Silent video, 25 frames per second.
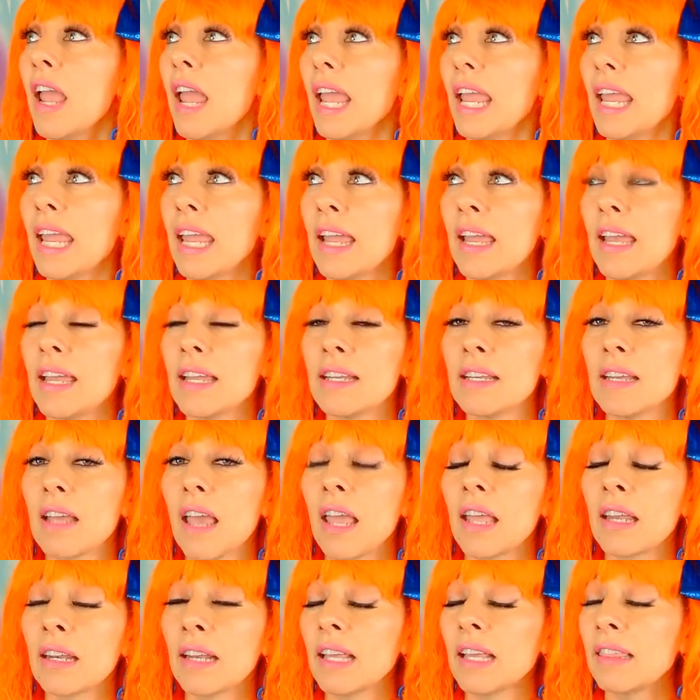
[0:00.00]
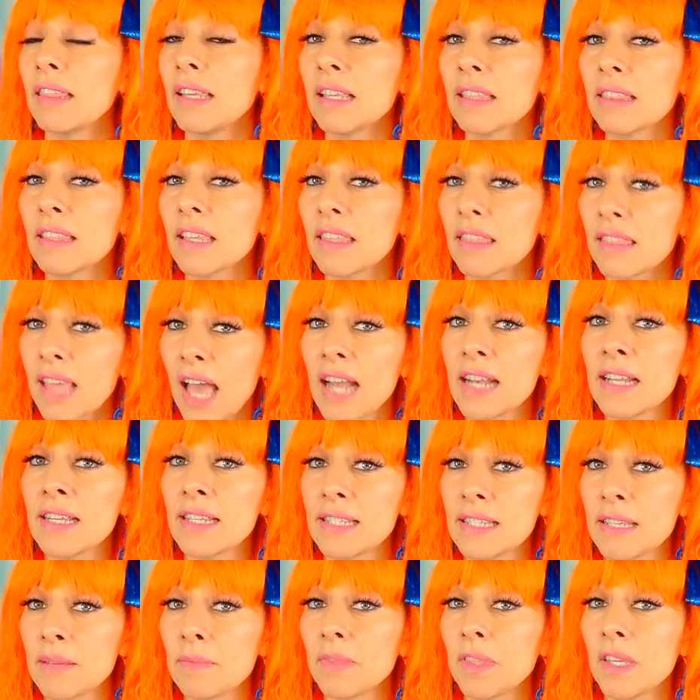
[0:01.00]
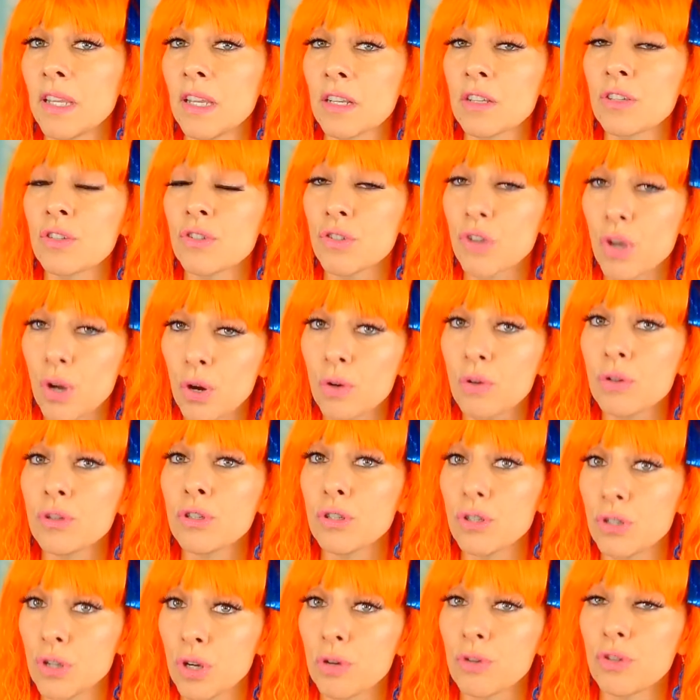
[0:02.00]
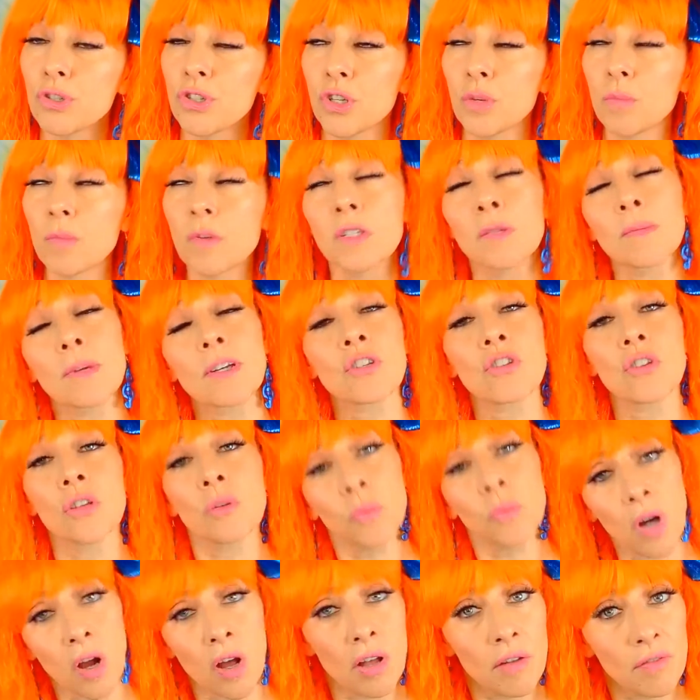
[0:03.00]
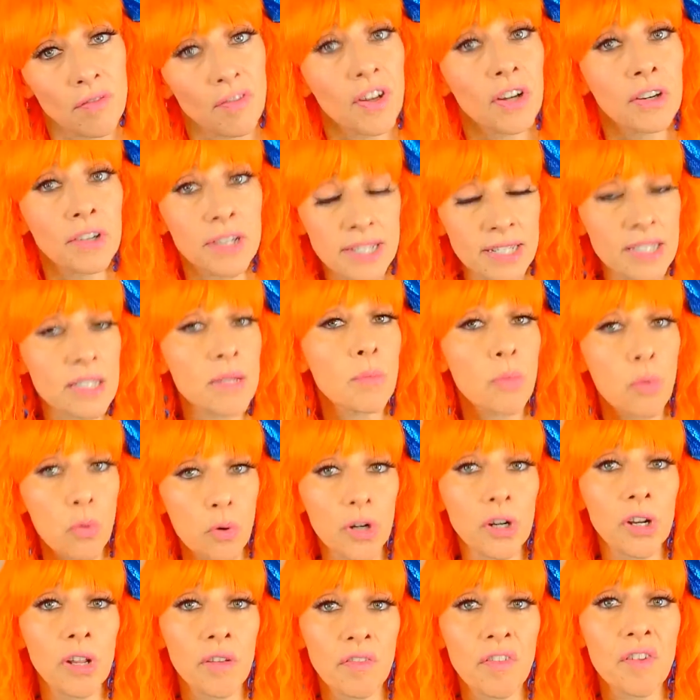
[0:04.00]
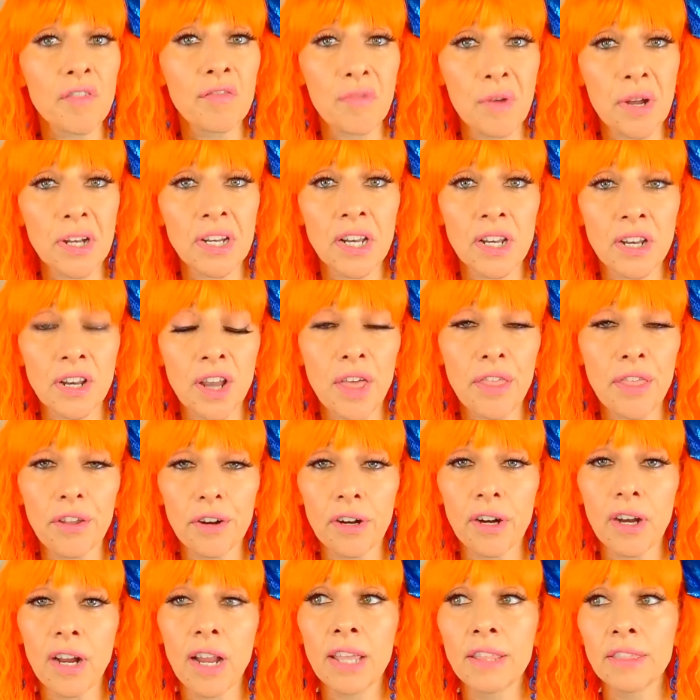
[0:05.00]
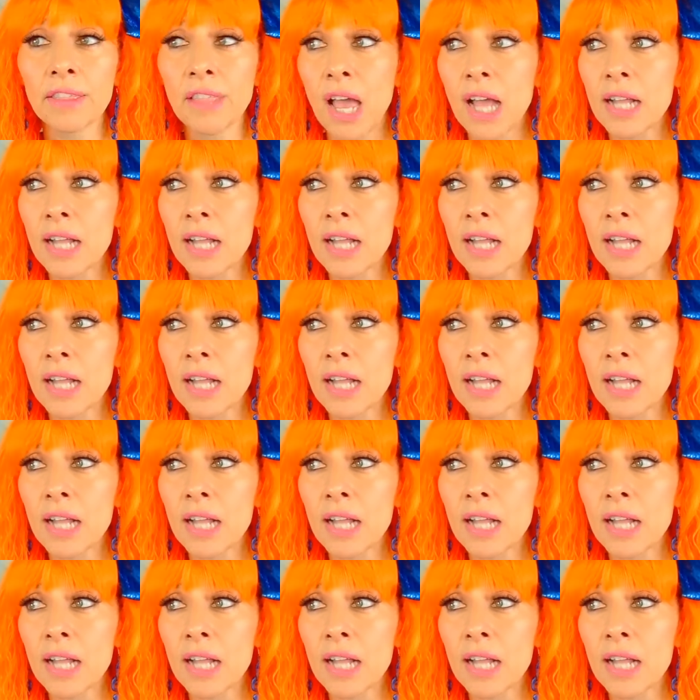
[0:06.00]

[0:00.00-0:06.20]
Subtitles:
And I think that is something so super special. And we're all very supportive of one another. And